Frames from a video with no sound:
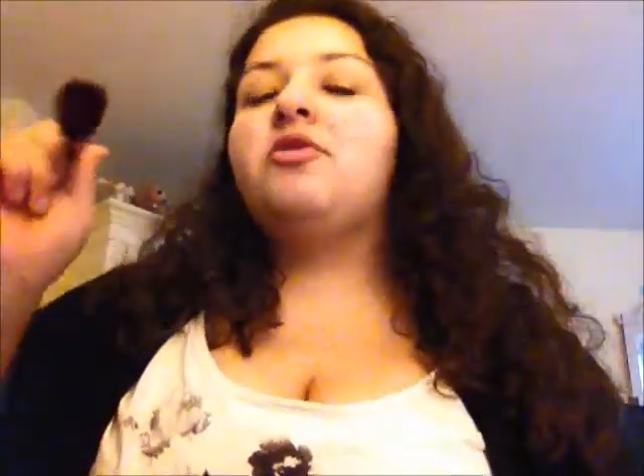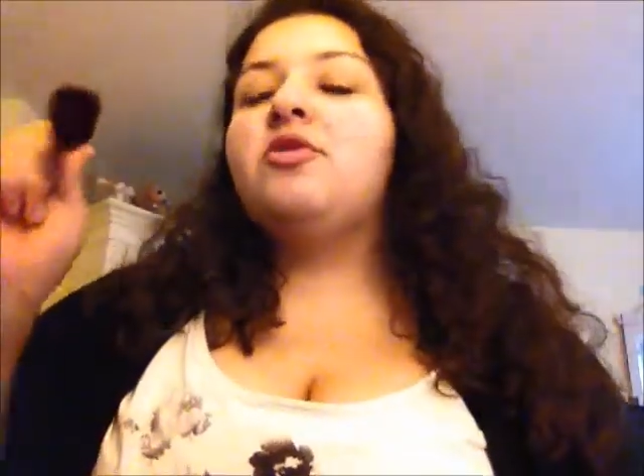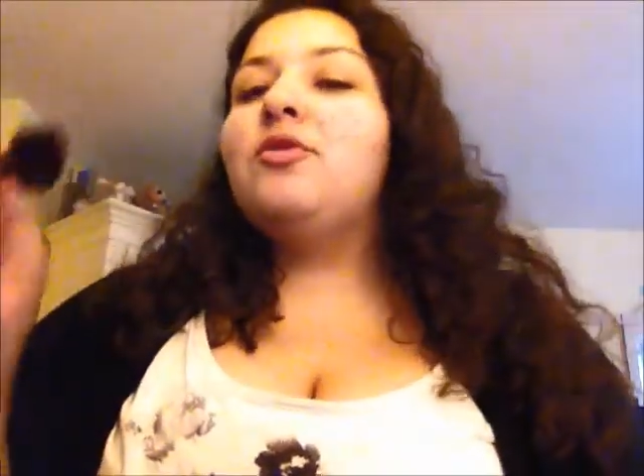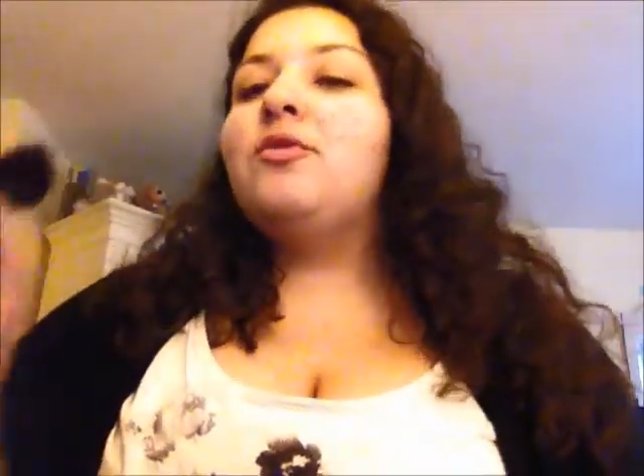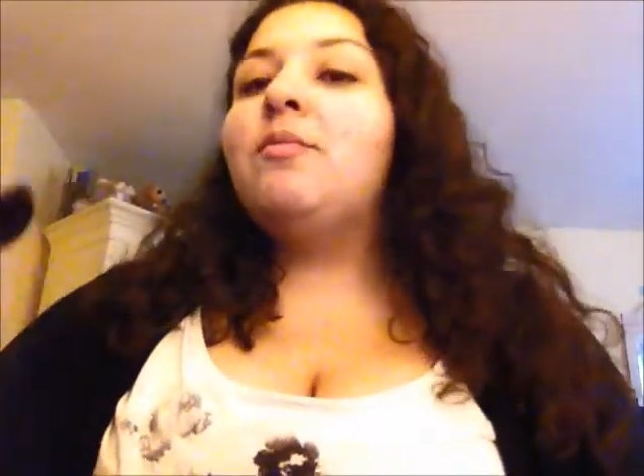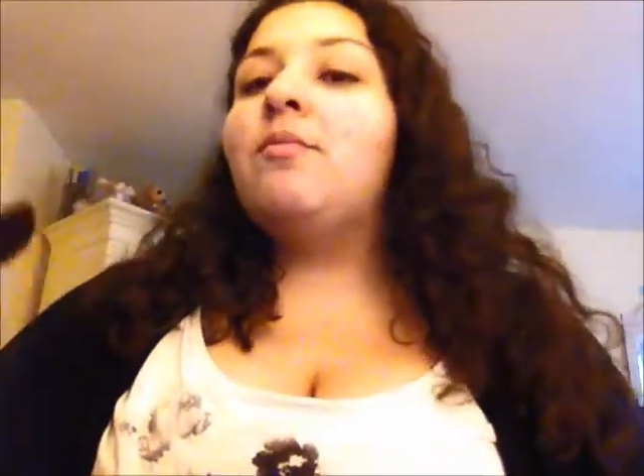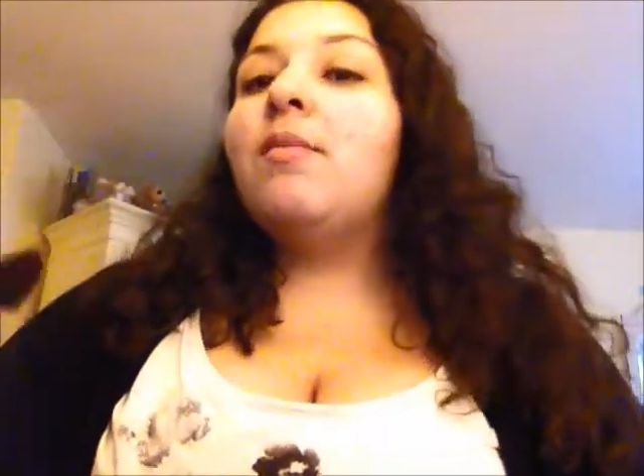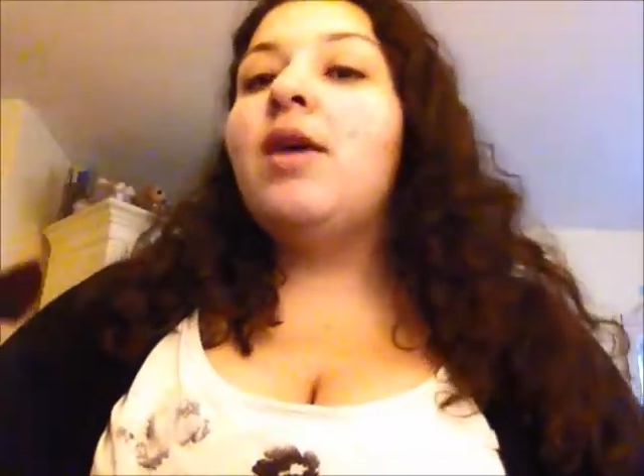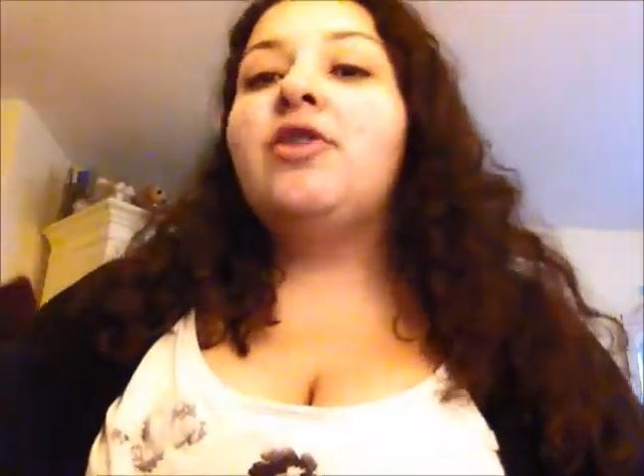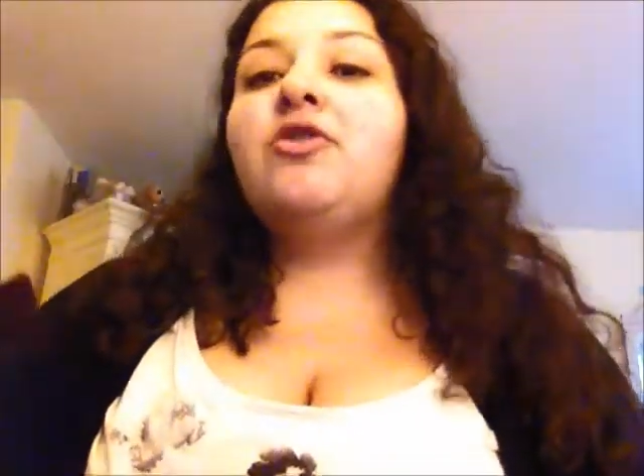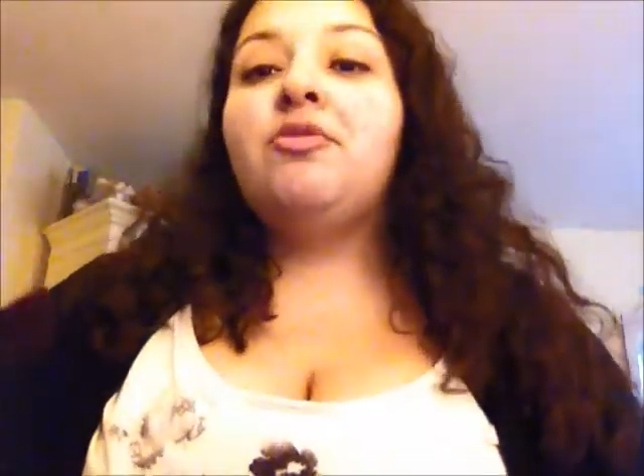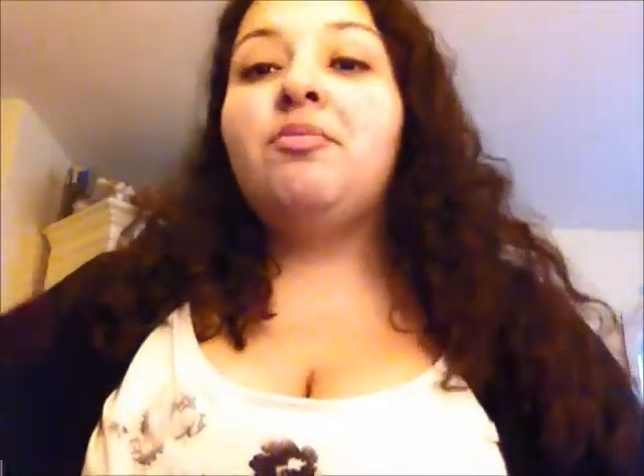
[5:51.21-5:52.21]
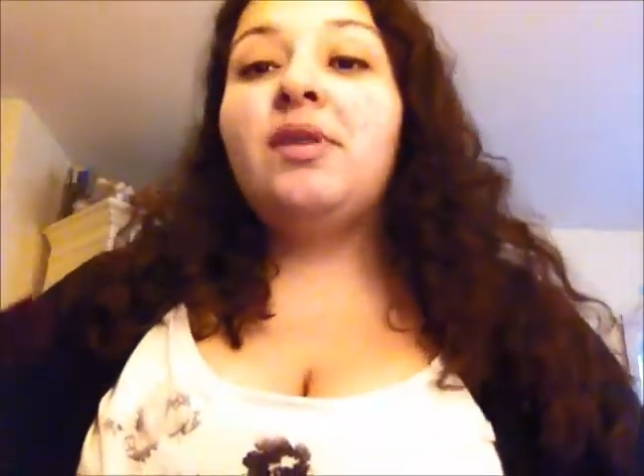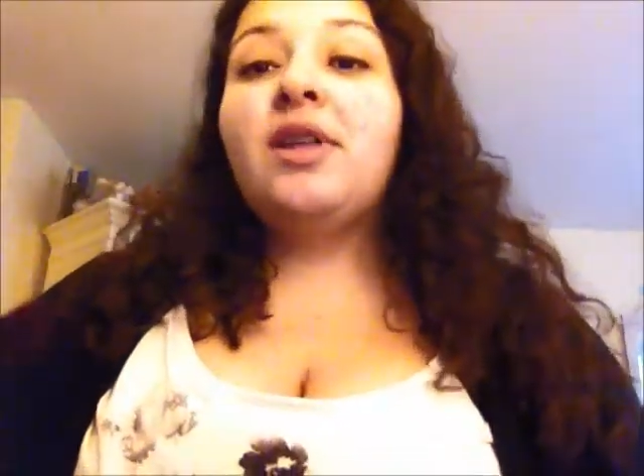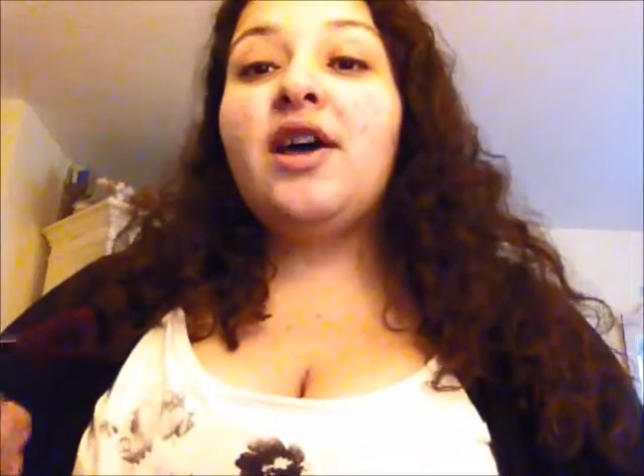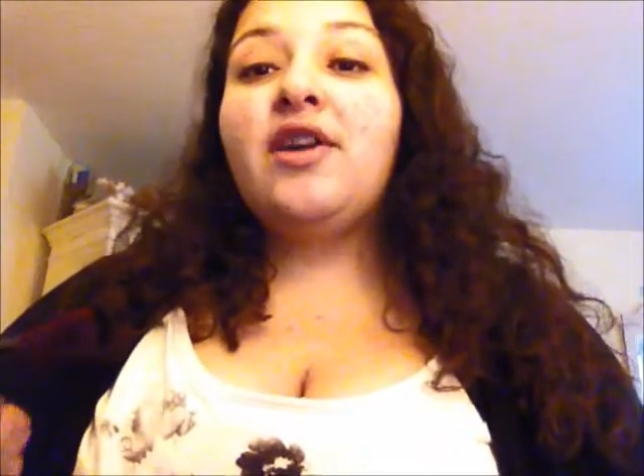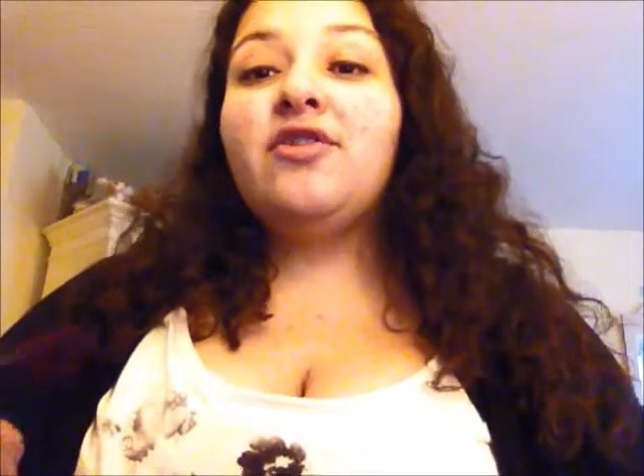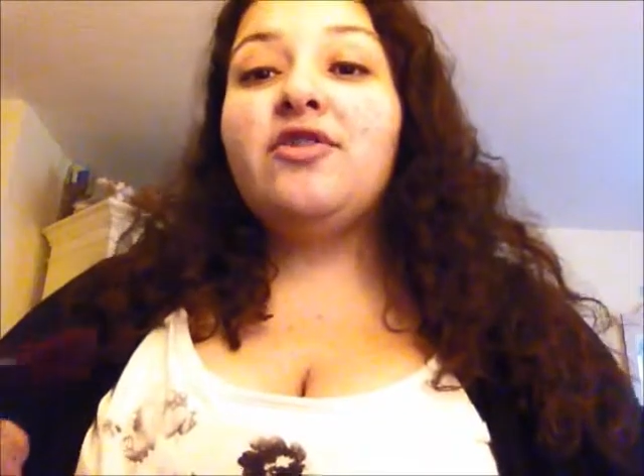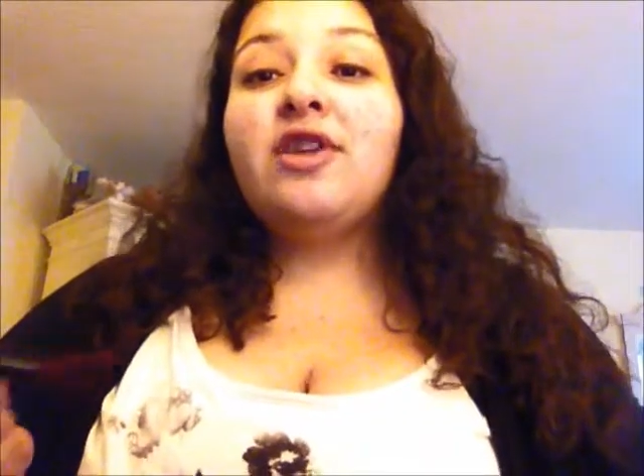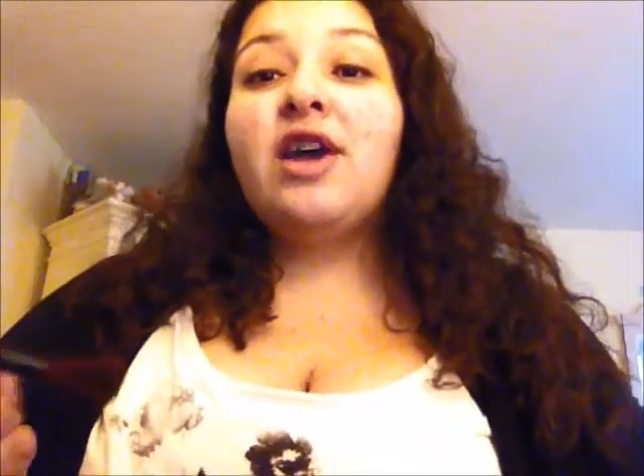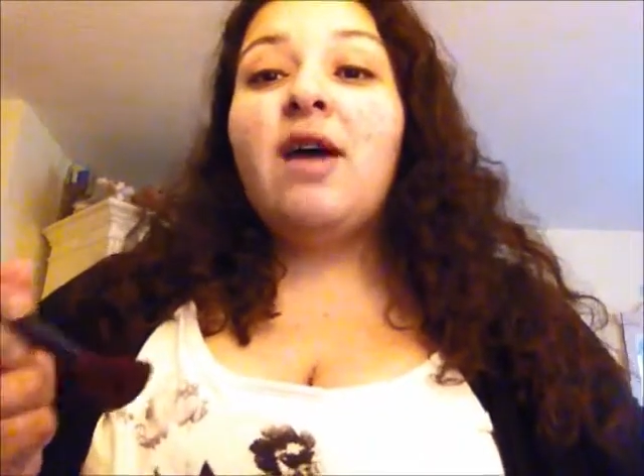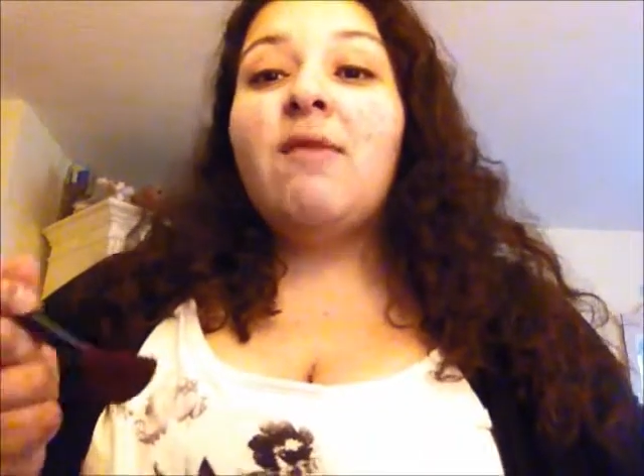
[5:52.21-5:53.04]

too much blush,